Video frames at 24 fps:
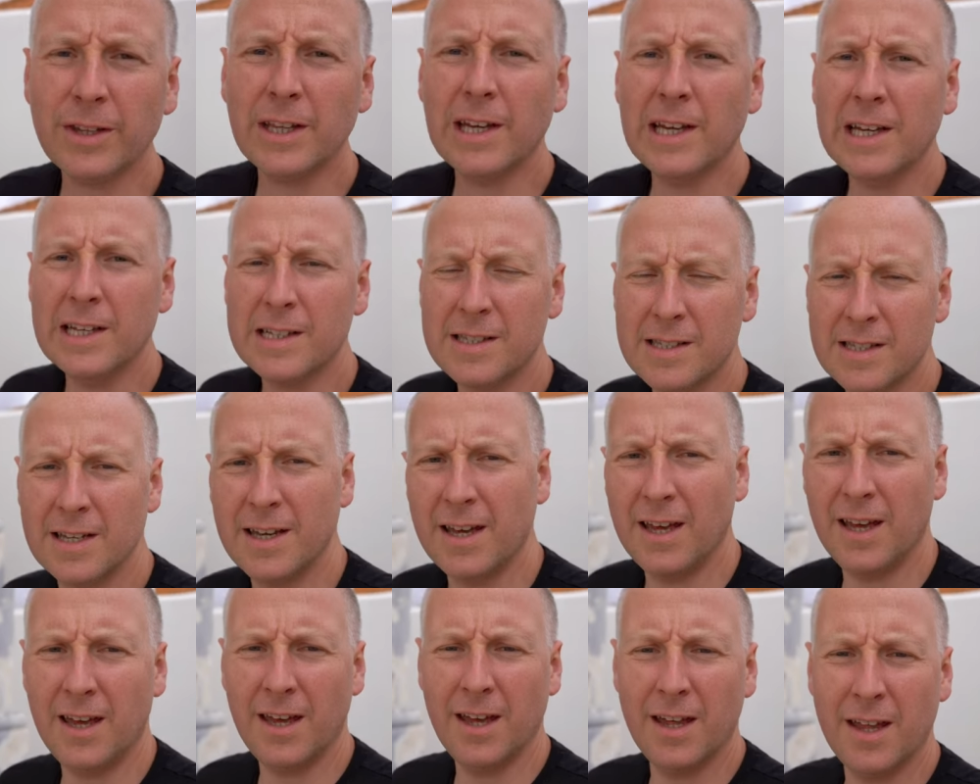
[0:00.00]
you, it
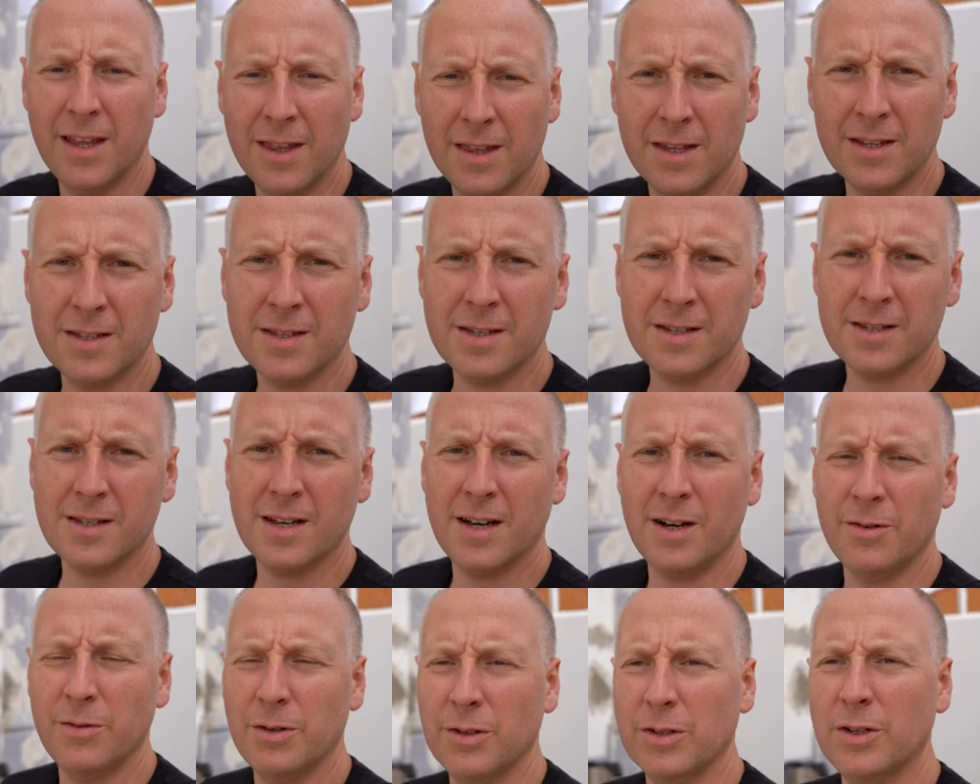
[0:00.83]
forces you
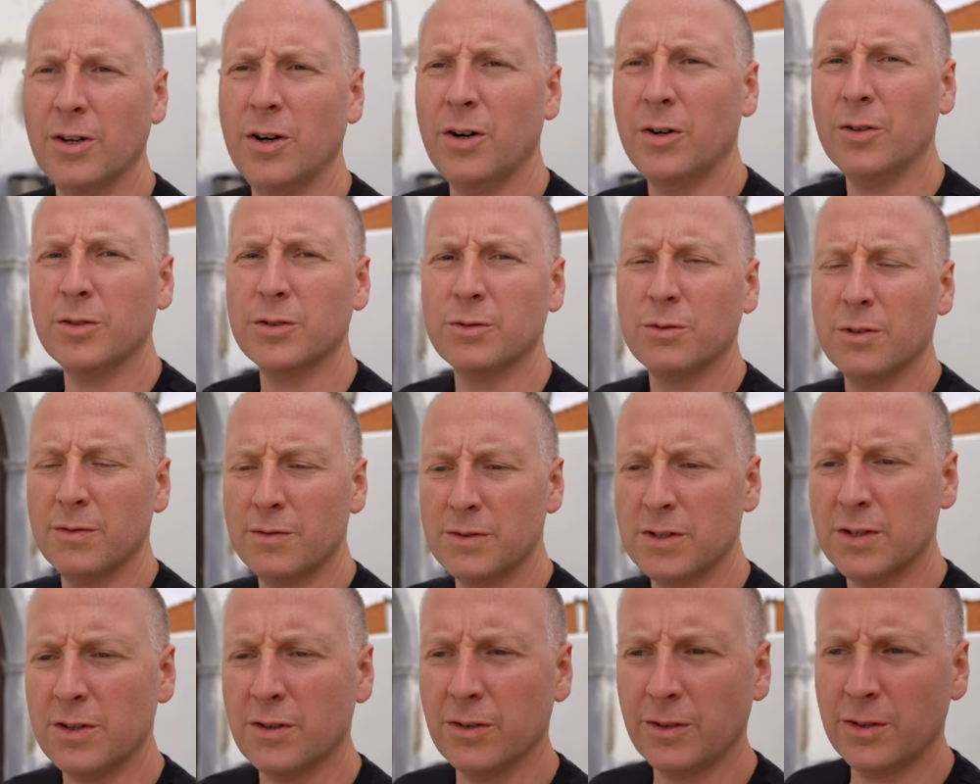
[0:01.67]
to
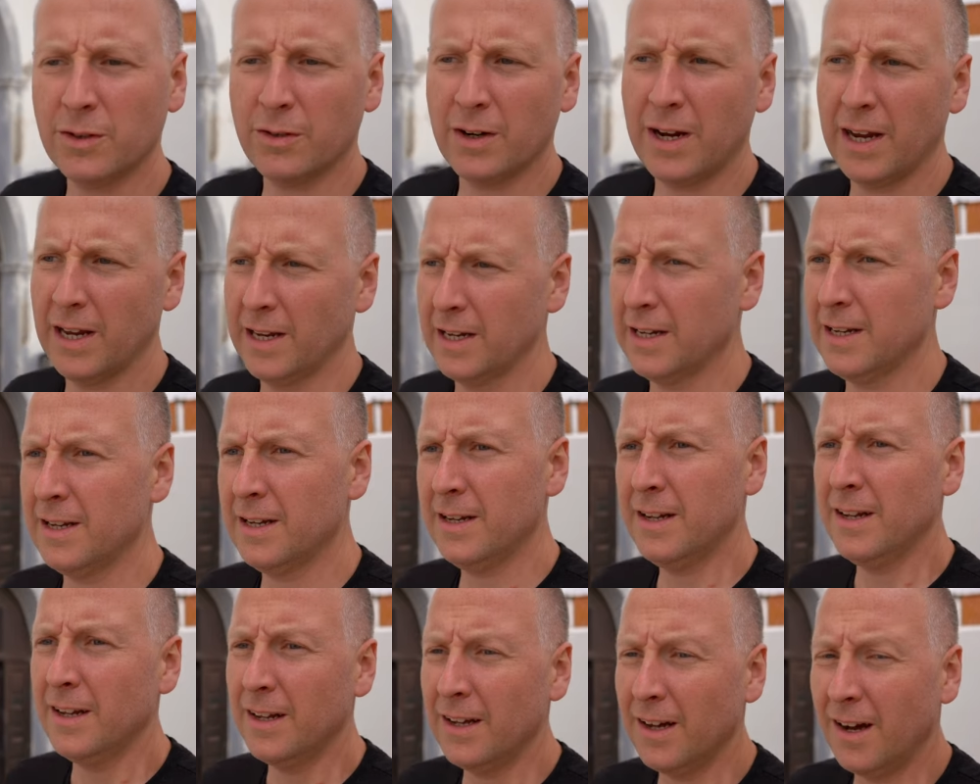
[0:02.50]
be more
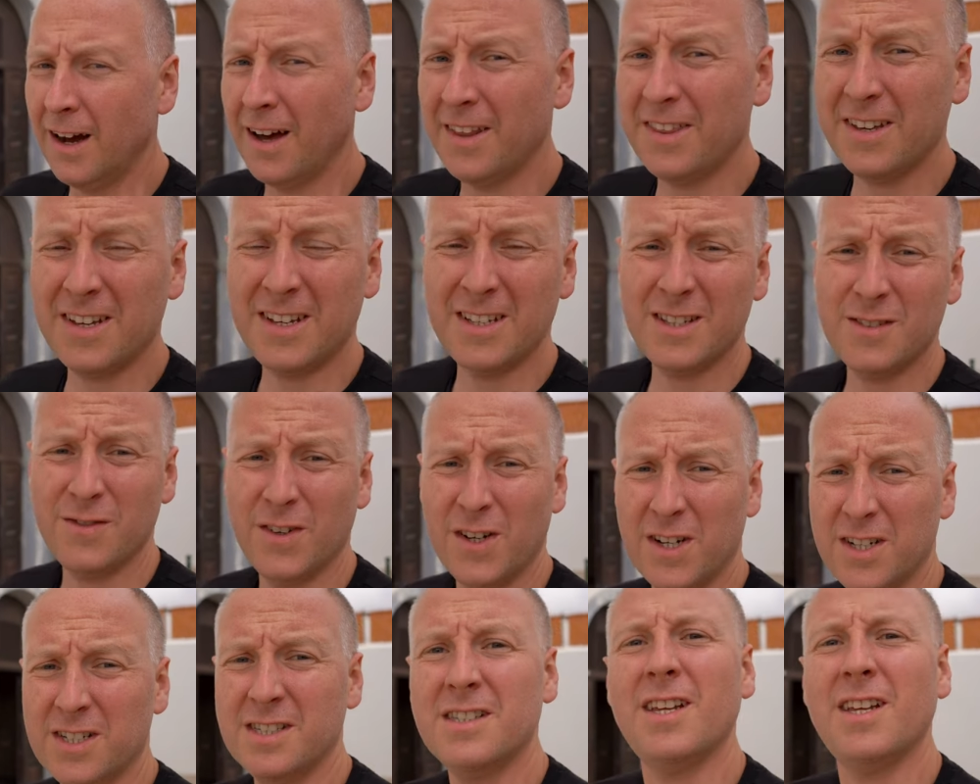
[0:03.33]
careful with all the
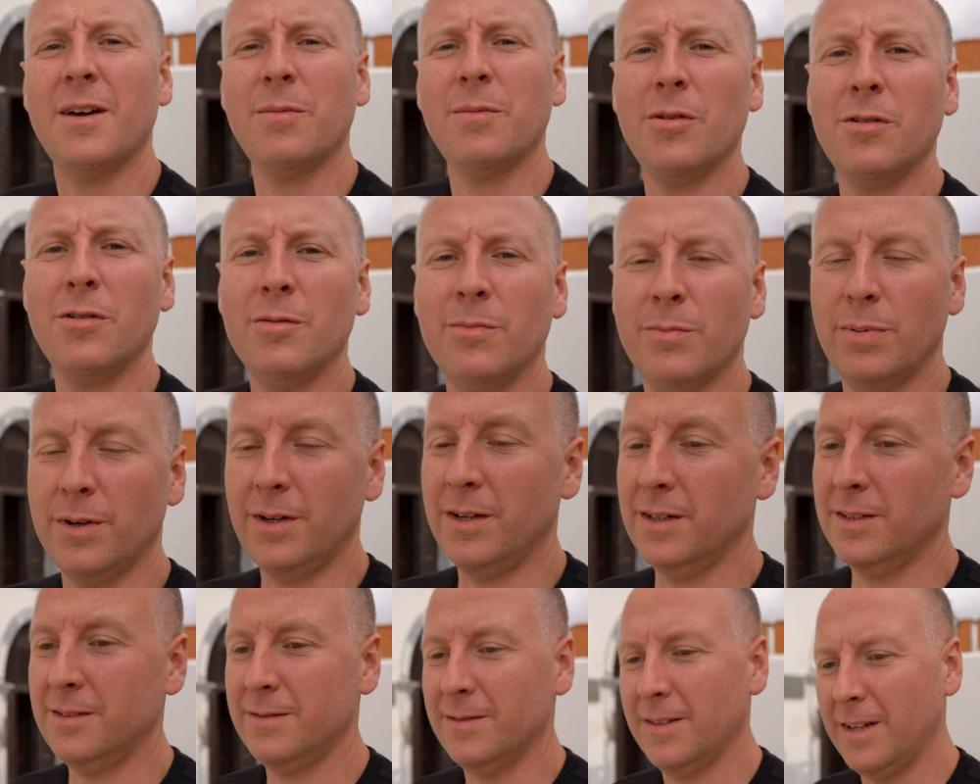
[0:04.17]
setup. And you
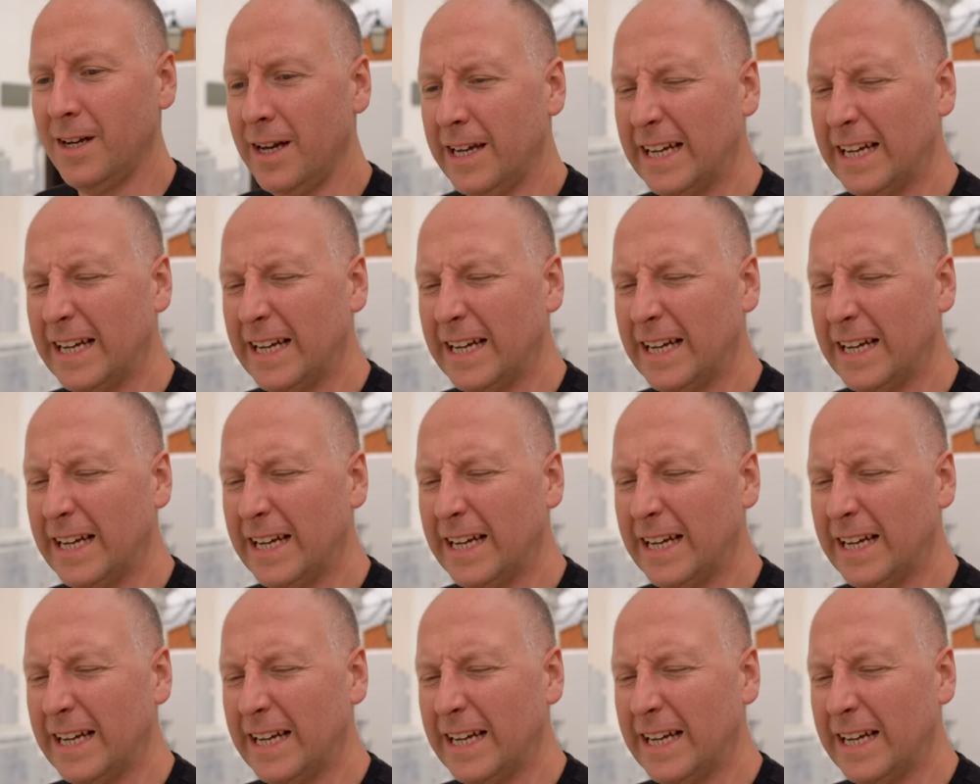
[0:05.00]
know, it